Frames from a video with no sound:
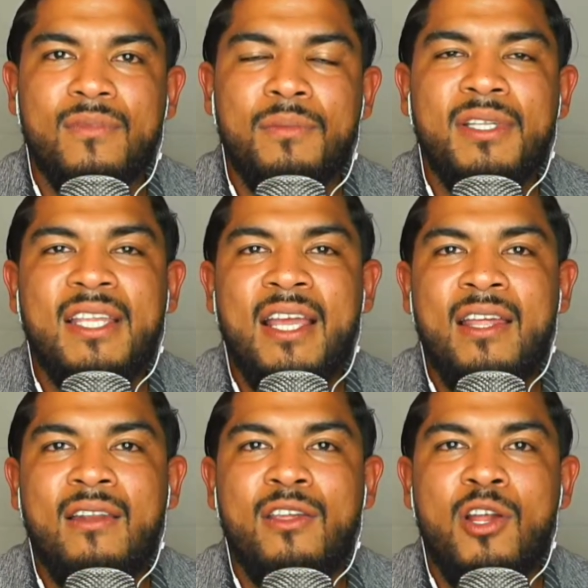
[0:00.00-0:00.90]
But
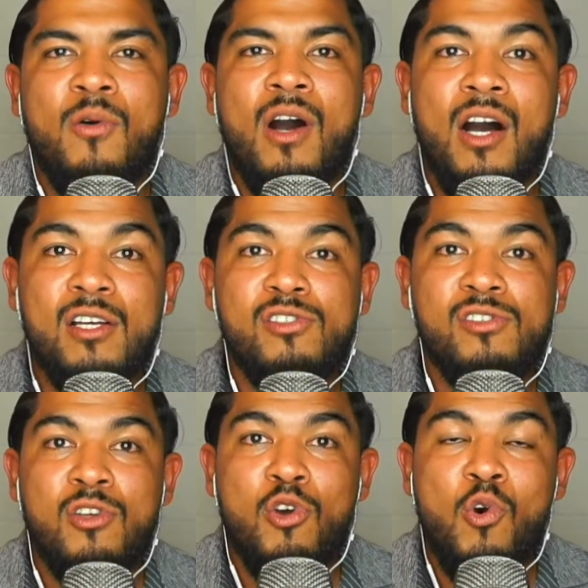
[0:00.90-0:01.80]
then,
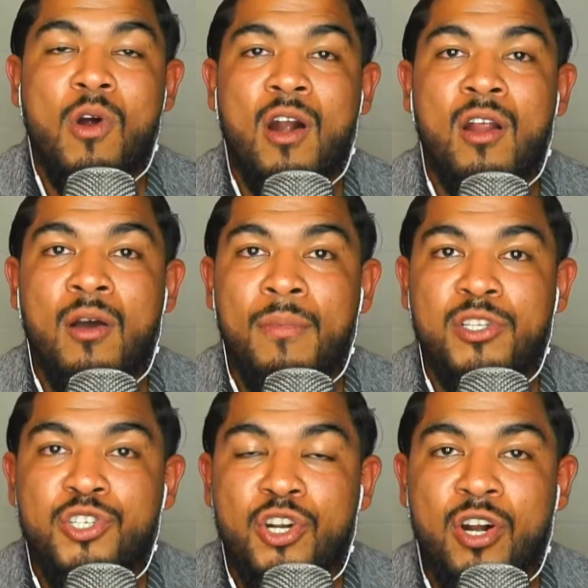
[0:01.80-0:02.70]
us who are
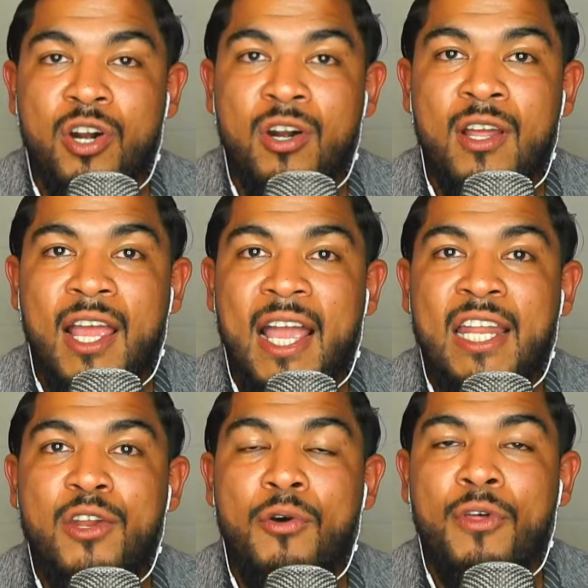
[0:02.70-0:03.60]
mature
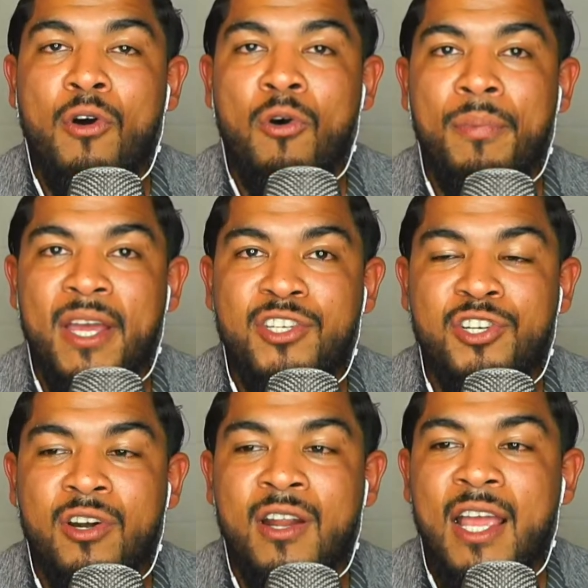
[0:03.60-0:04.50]
and know the whole
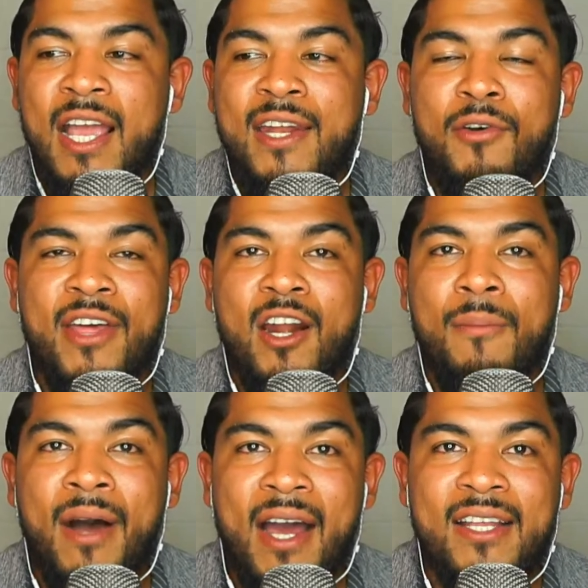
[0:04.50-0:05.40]
picture and know that our
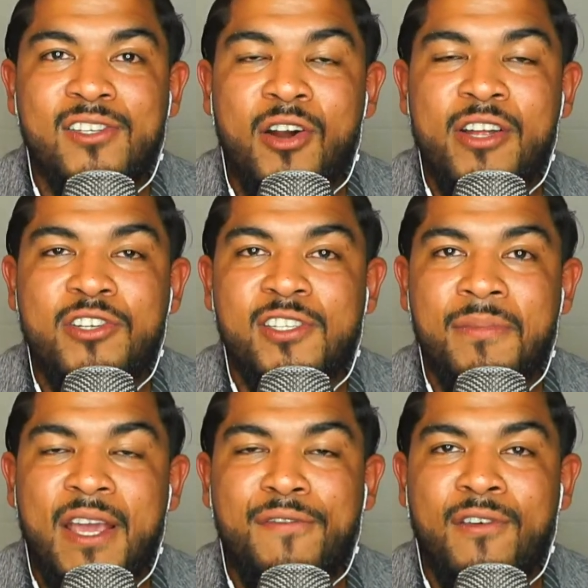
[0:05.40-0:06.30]
bodies aren't just
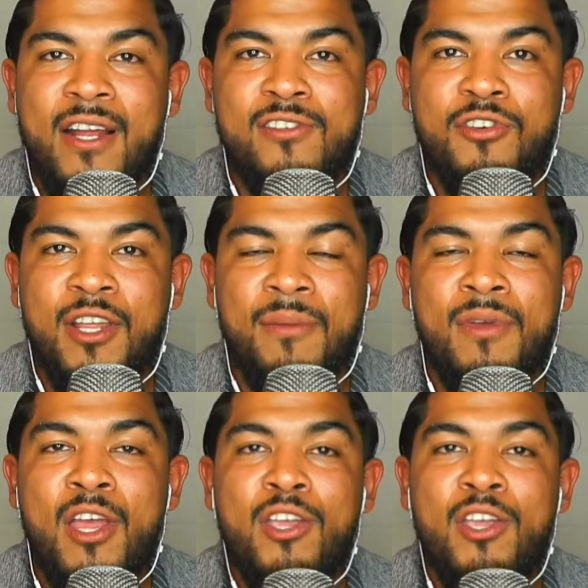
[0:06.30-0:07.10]
made for ice cream,